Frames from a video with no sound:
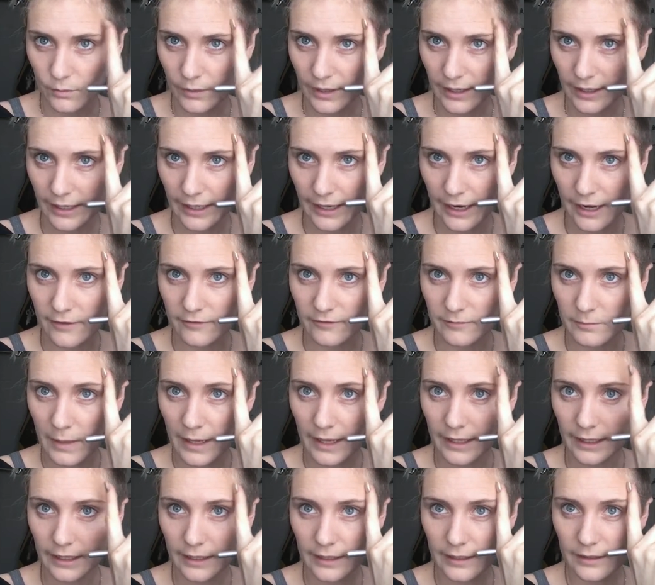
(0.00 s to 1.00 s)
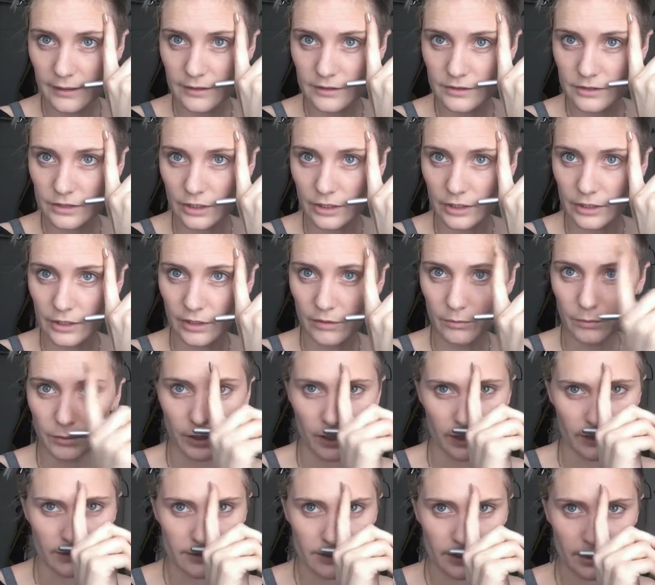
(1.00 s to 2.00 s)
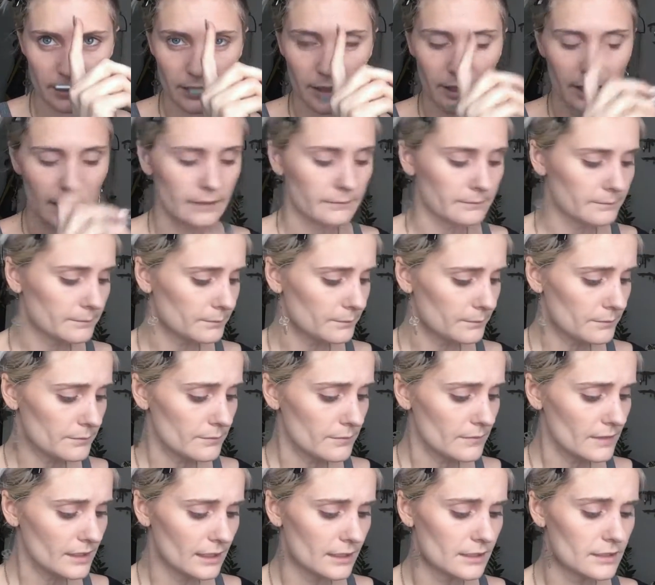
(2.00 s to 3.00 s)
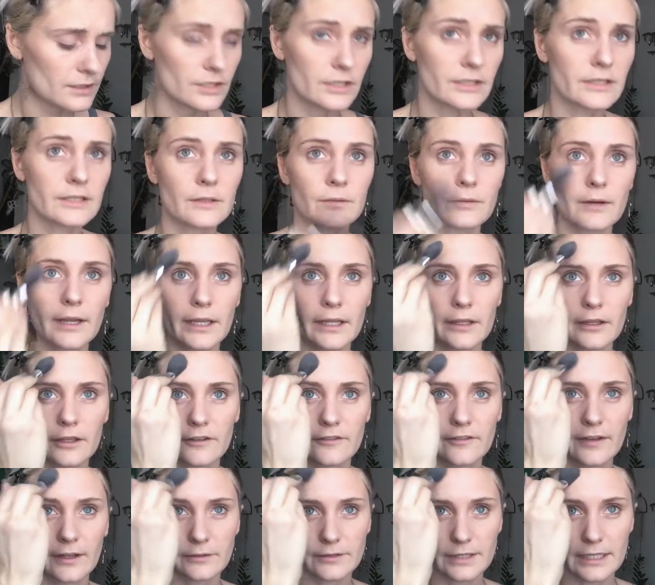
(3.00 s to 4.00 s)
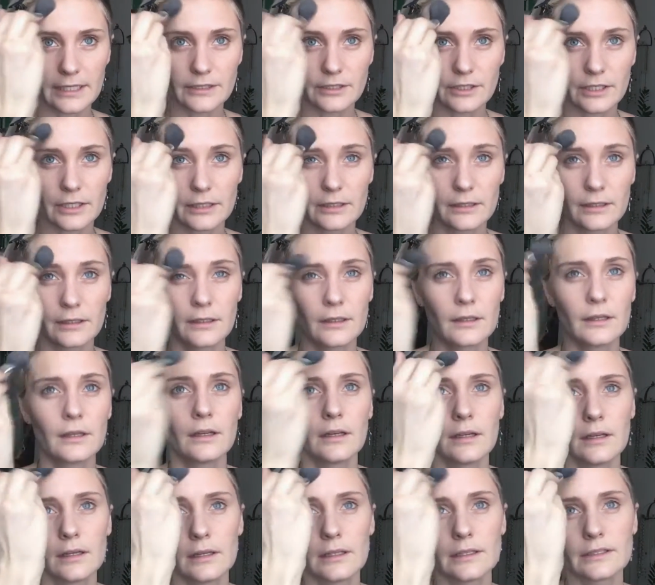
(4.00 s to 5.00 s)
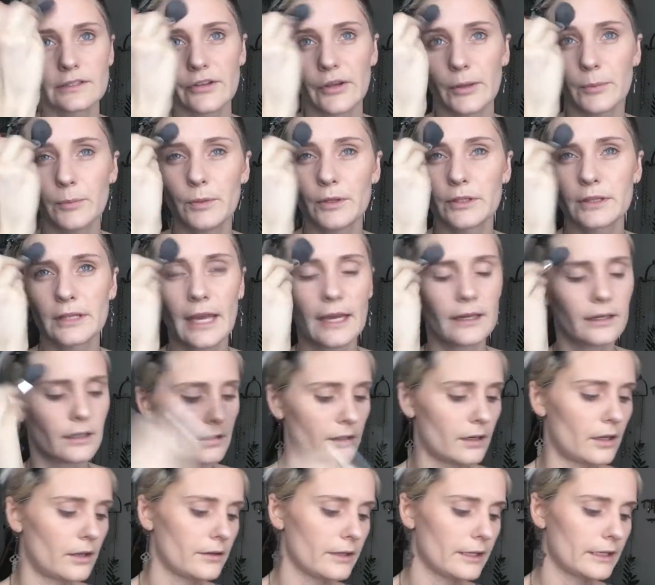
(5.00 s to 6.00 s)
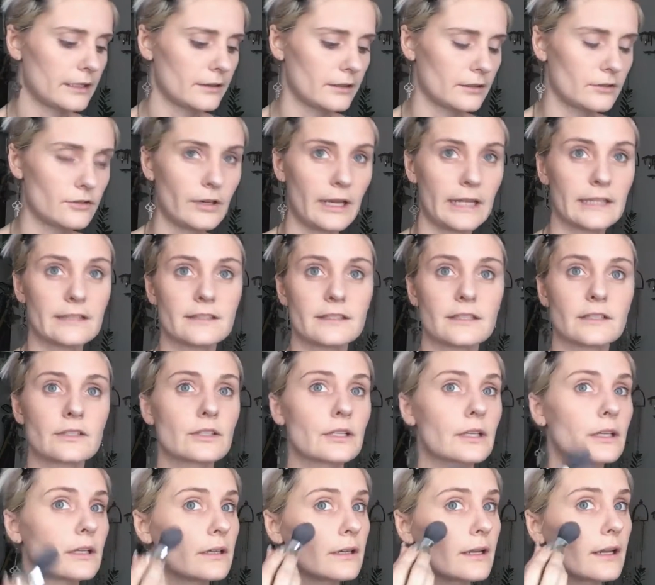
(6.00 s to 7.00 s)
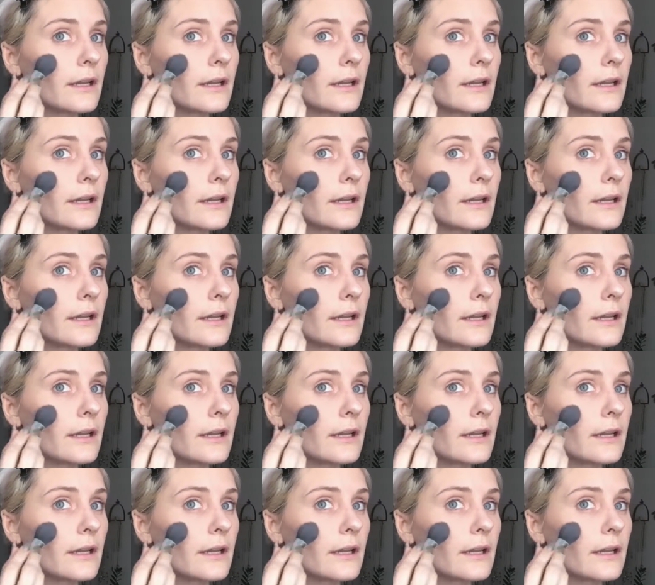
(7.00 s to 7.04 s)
where I have my darker bronzer and just the regular foundation. So I put that on all like the transition